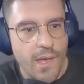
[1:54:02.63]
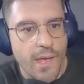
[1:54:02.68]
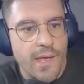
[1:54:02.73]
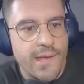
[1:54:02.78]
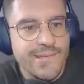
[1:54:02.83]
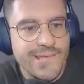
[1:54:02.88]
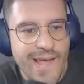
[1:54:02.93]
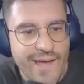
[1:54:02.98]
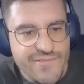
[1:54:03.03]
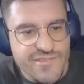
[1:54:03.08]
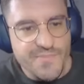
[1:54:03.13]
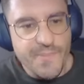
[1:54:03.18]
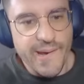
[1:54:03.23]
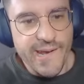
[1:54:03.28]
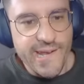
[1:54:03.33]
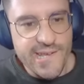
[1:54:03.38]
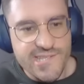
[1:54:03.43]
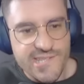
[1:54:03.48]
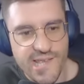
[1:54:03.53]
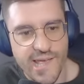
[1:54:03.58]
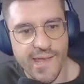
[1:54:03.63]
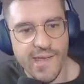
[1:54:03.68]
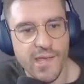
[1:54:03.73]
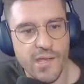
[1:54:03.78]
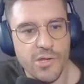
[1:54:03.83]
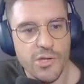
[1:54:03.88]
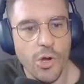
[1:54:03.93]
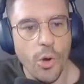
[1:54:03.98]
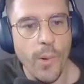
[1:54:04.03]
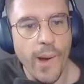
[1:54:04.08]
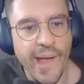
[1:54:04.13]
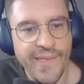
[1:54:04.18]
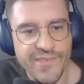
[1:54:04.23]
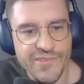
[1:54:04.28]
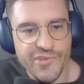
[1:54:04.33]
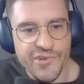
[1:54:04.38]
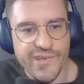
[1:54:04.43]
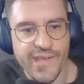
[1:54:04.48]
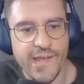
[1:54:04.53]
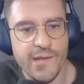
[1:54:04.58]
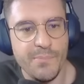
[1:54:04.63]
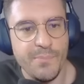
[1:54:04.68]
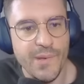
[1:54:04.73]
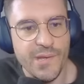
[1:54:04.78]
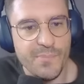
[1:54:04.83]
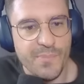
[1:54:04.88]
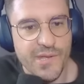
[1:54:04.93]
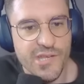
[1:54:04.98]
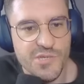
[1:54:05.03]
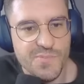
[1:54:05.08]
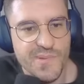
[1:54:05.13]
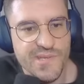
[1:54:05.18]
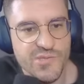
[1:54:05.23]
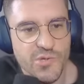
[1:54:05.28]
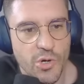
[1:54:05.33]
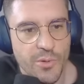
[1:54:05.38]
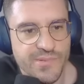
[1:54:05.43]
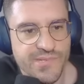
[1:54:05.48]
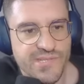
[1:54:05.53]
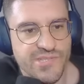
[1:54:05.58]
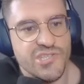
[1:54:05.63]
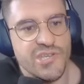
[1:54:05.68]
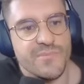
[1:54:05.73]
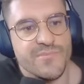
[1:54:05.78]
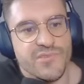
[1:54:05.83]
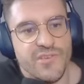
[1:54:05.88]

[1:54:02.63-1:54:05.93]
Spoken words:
Dev's buddy is saying no editor can beat PHP Storms in terms